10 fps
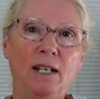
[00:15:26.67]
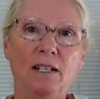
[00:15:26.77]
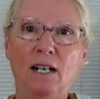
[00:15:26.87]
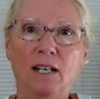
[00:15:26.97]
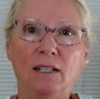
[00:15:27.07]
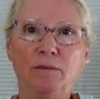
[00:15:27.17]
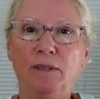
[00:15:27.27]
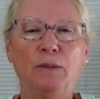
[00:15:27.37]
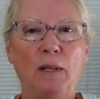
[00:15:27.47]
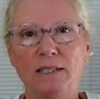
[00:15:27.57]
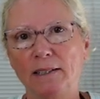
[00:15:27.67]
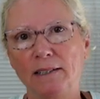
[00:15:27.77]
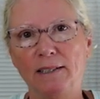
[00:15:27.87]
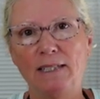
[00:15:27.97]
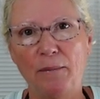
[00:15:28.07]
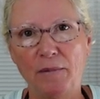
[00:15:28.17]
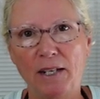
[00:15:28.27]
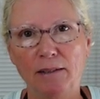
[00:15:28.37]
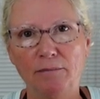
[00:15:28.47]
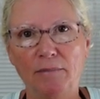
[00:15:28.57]
It's basically the same
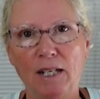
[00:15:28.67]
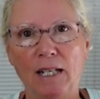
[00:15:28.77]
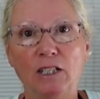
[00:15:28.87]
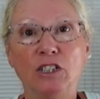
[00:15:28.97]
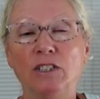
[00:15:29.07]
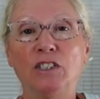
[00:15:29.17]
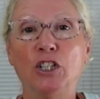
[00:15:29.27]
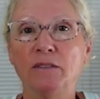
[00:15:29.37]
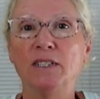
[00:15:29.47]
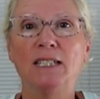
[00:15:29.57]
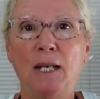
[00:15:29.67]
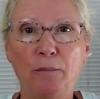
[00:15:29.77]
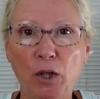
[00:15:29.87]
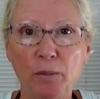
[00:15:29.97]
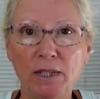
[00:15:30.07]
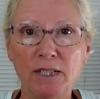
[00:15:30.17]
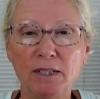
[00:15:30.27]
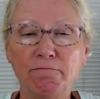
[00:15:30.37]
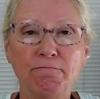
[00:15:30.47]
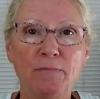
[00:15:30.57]
thing and it serves the same purpose,